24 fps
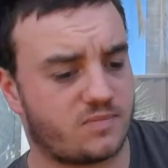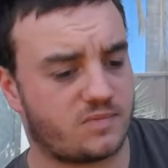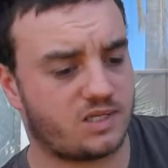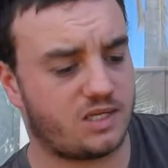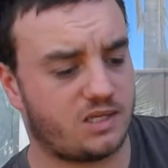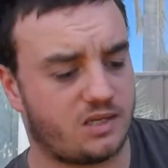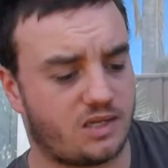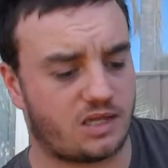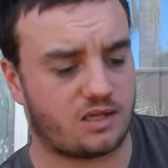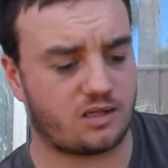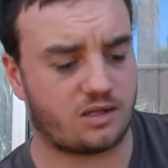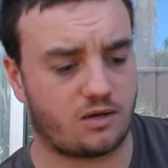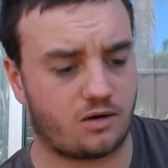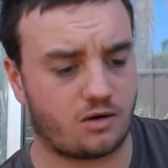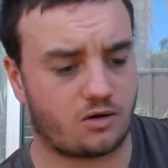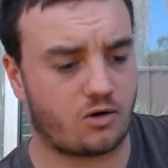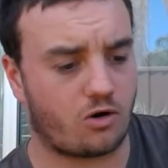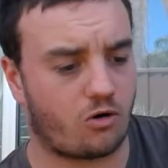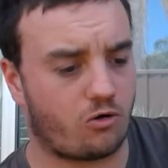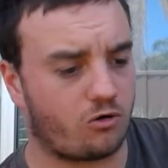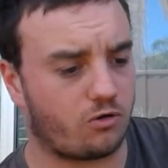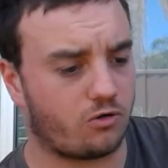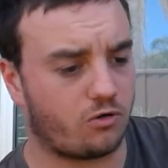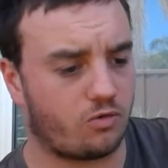in that little
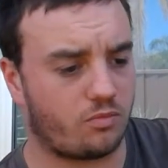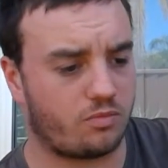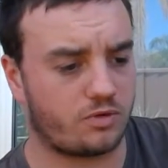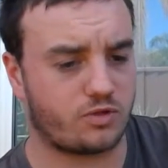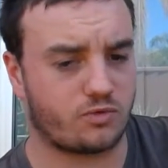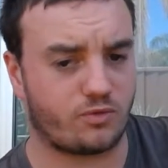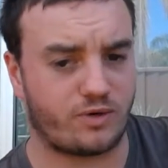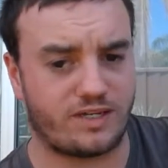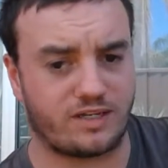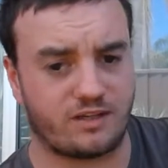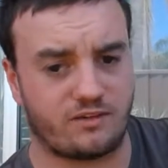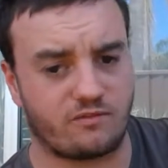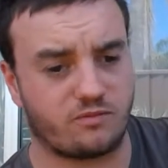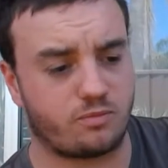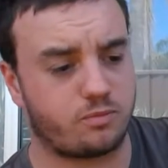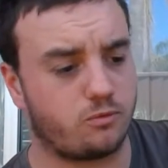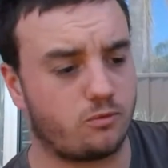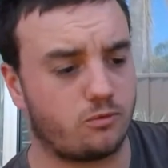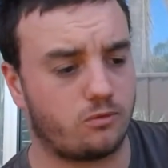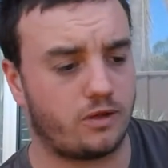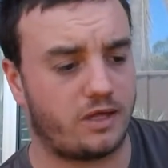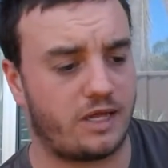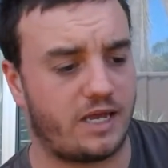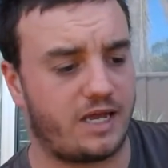corridor between
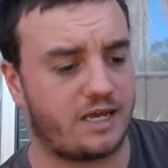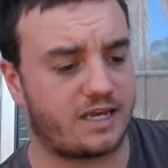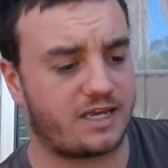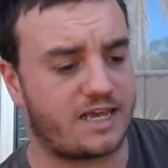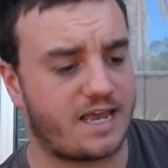Liverpool and